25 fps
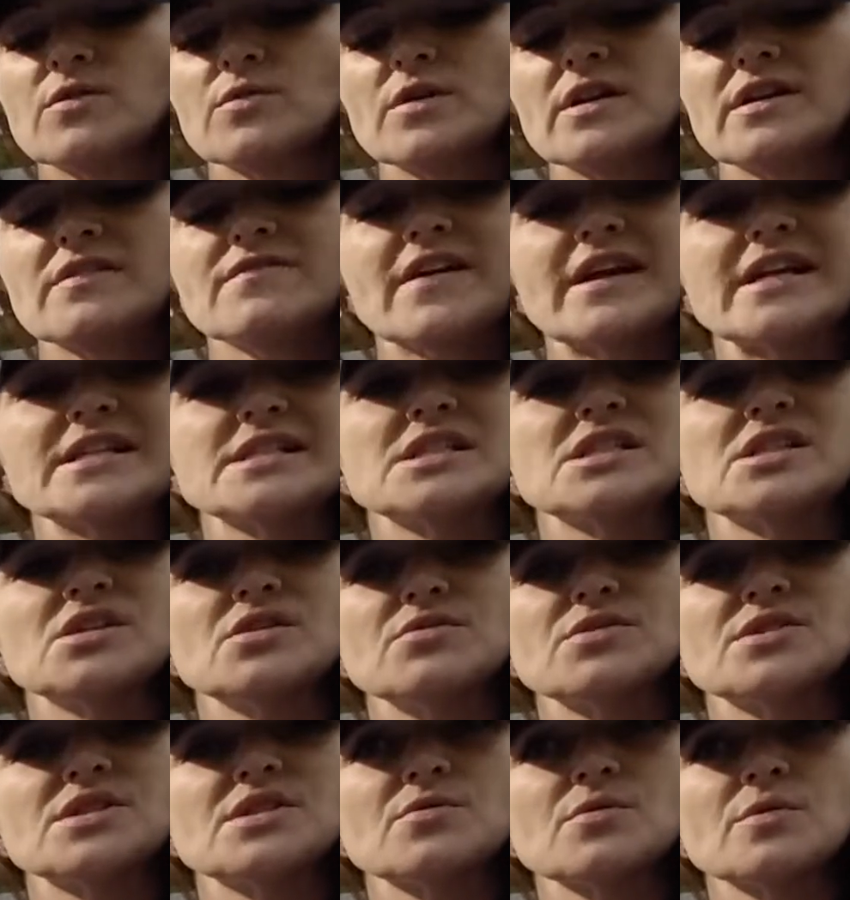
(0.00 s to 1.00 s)
advising
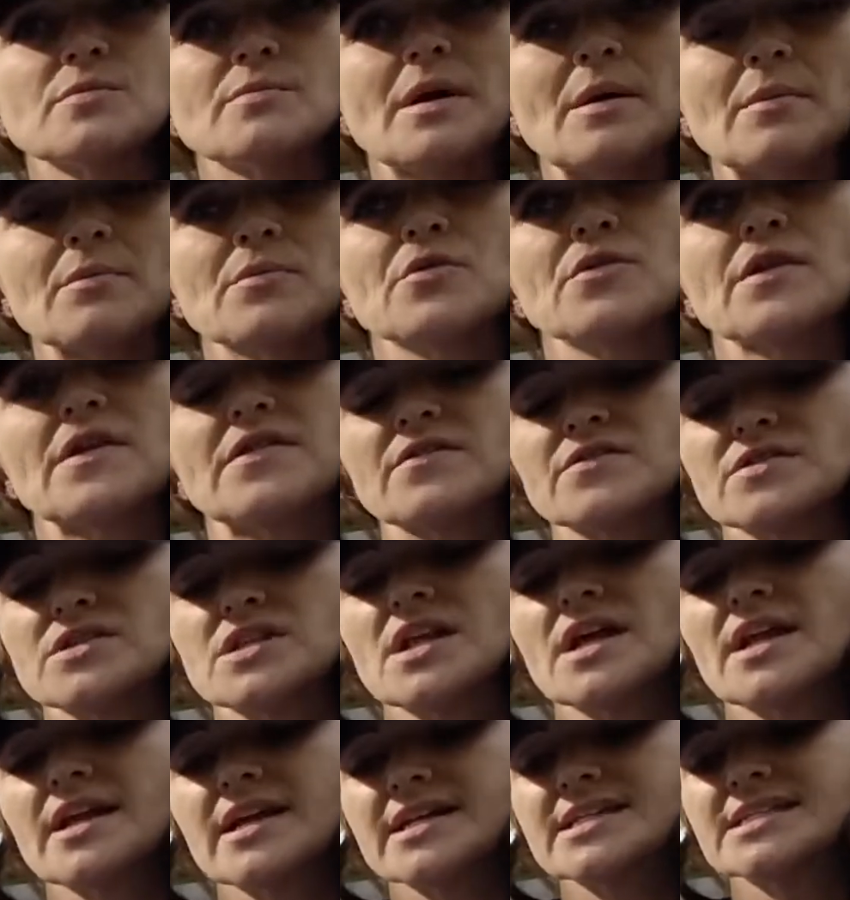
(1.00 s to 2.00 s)
you to remember that there's a
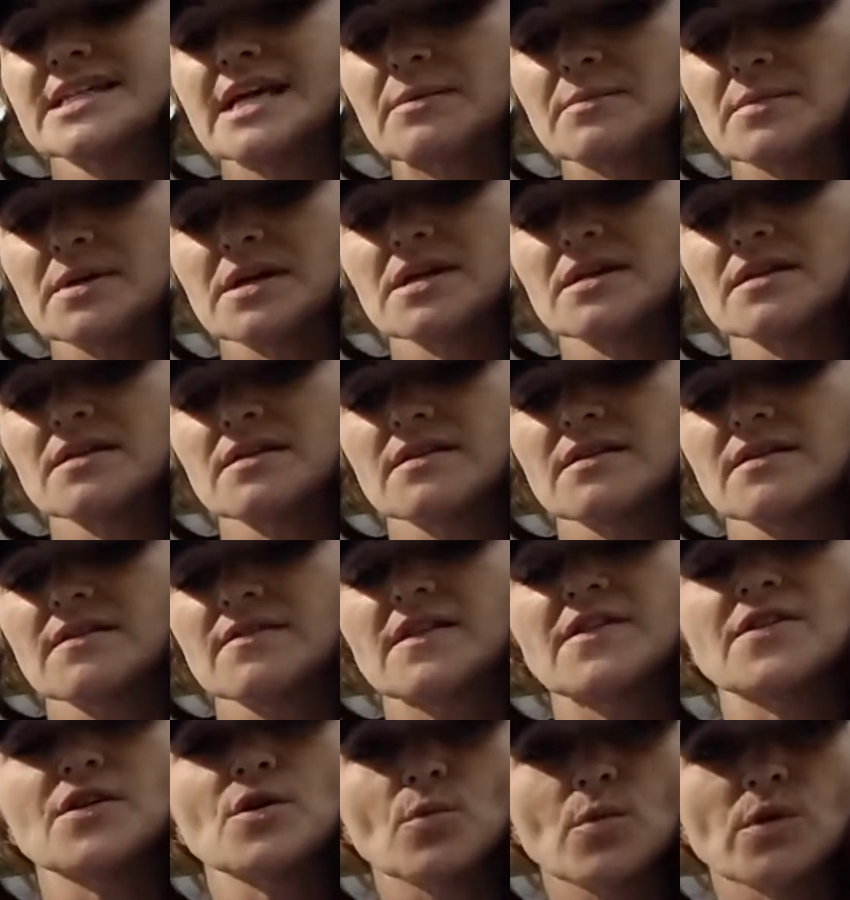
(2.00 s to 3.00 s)
lot of excitement
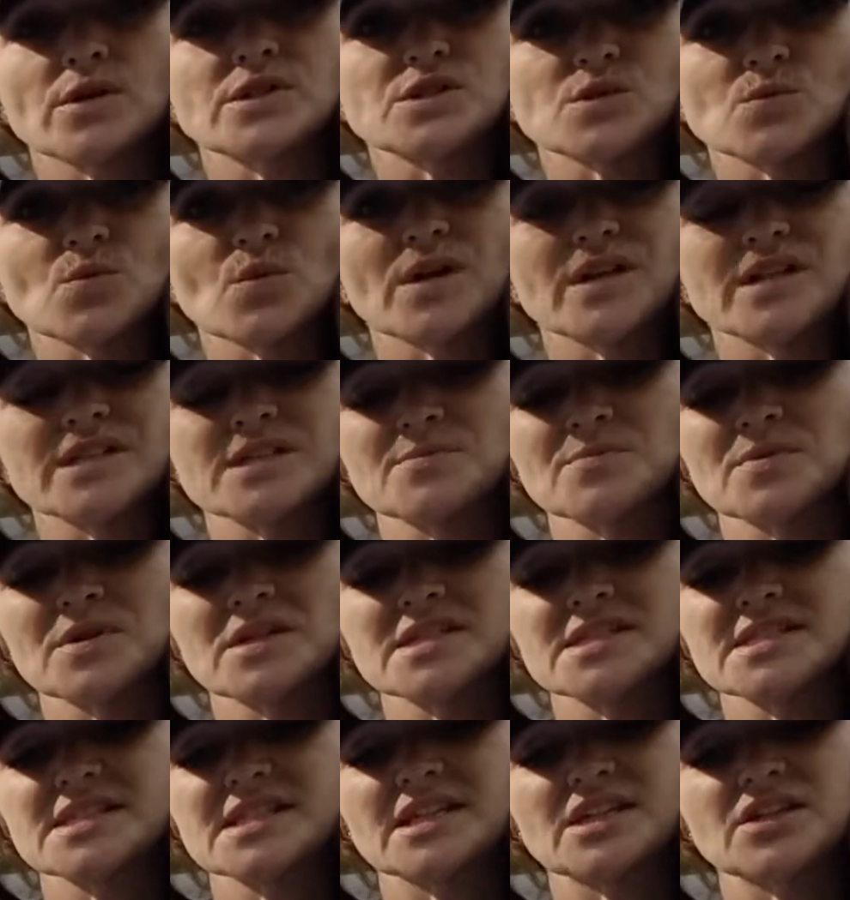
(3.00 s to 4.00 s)
there once was, but
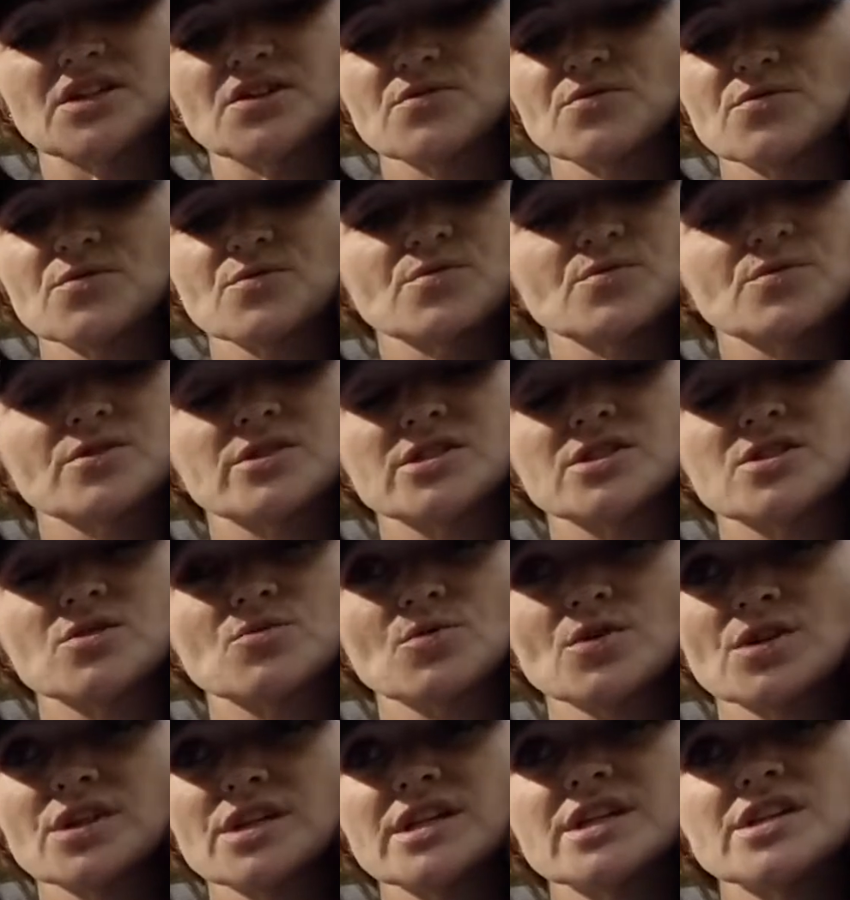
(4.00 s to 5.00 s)
it's like you're just
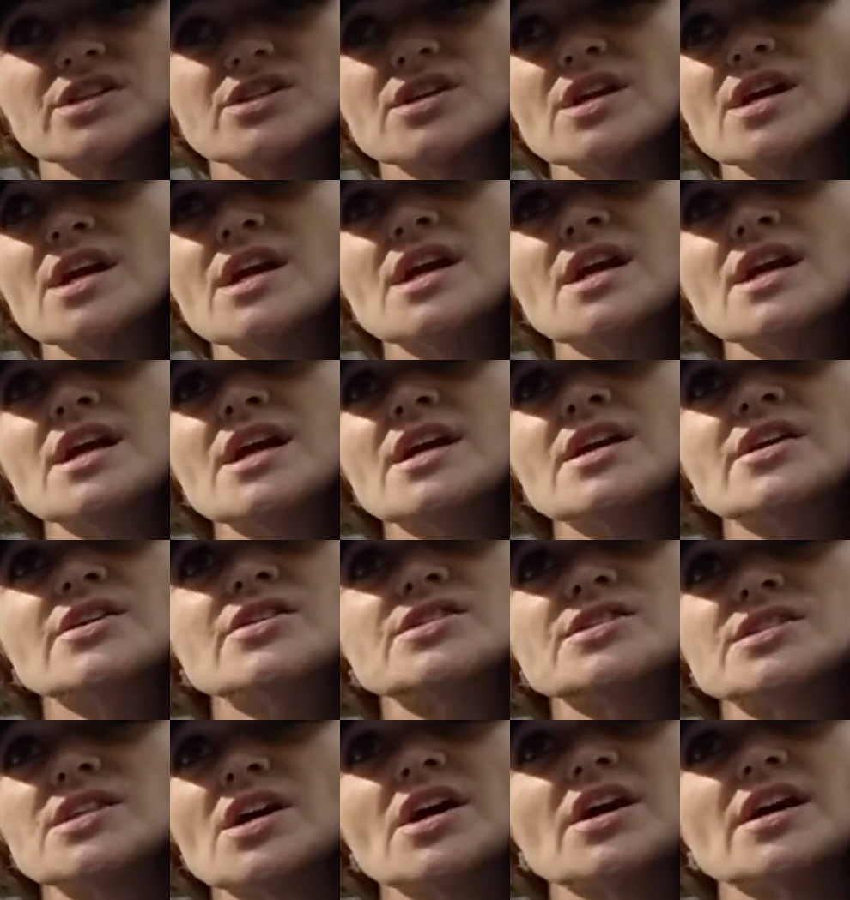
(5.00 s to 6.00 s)
really
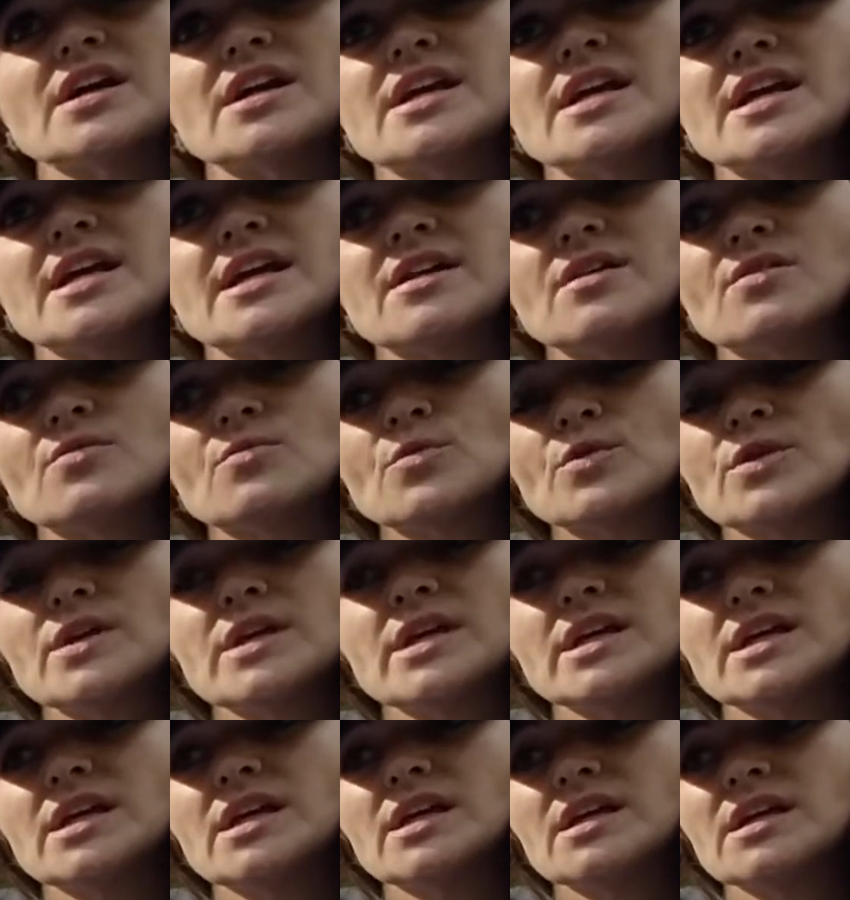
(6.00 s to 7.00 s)
stuck in a
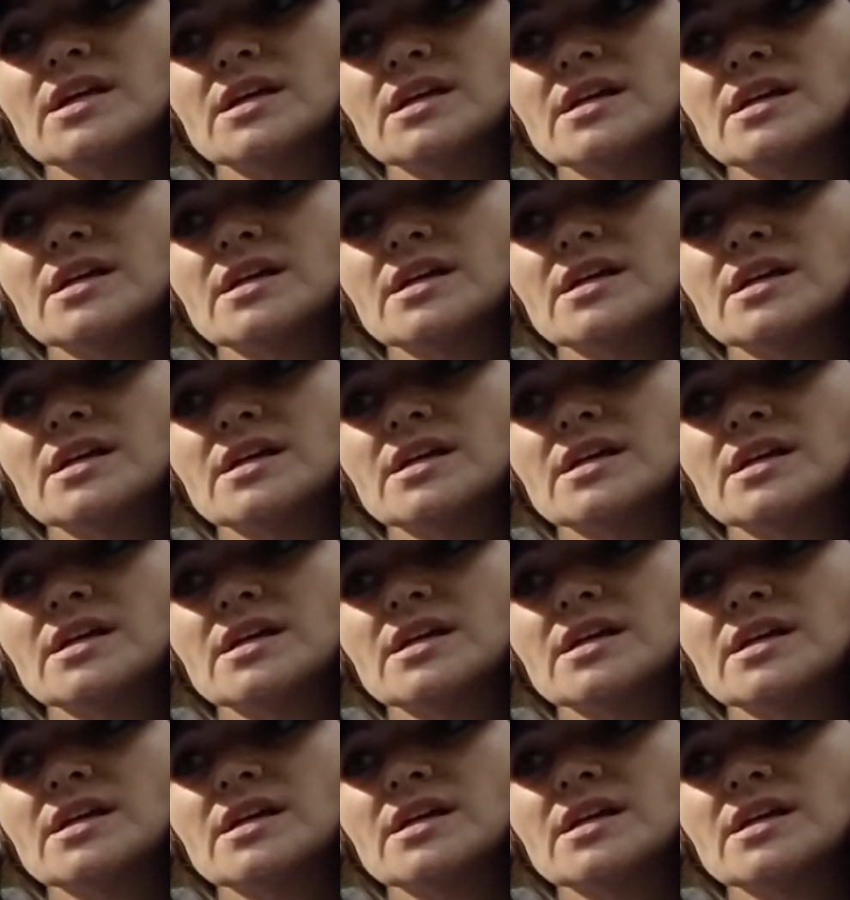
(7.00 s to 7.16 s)
really